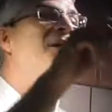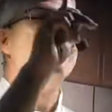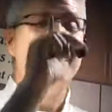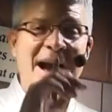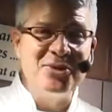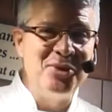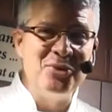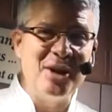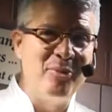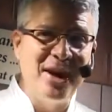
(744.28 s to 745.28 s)
factory
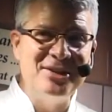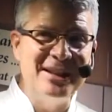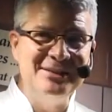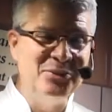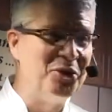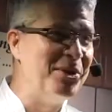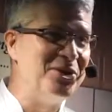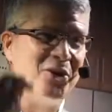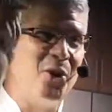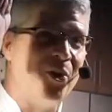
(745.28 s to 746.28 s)
direct pricing, which means
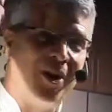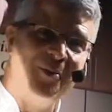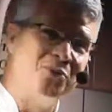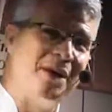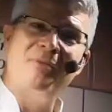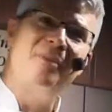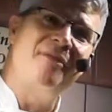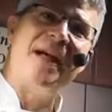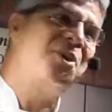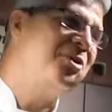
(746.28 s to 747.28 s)
the cookware comes right from the
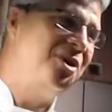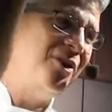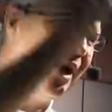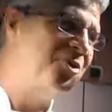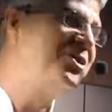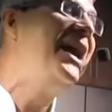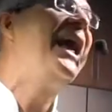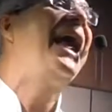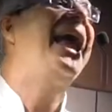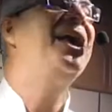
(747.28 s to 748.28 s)
factory to your house,
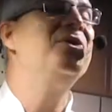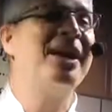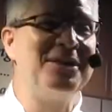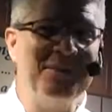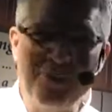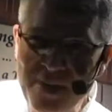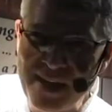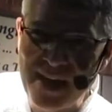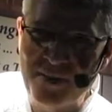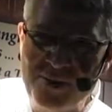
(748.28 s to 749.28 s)
and you get some free
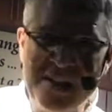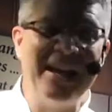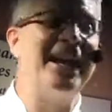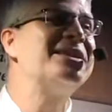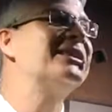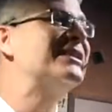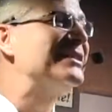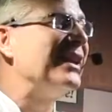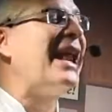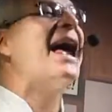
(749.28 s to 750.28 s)
gifts. And guys, this is
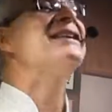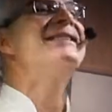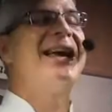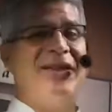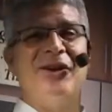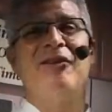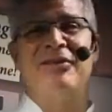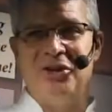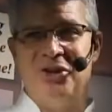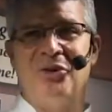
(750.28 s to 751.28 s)
the last day of the
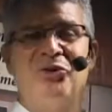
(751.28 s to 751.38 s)
RV show.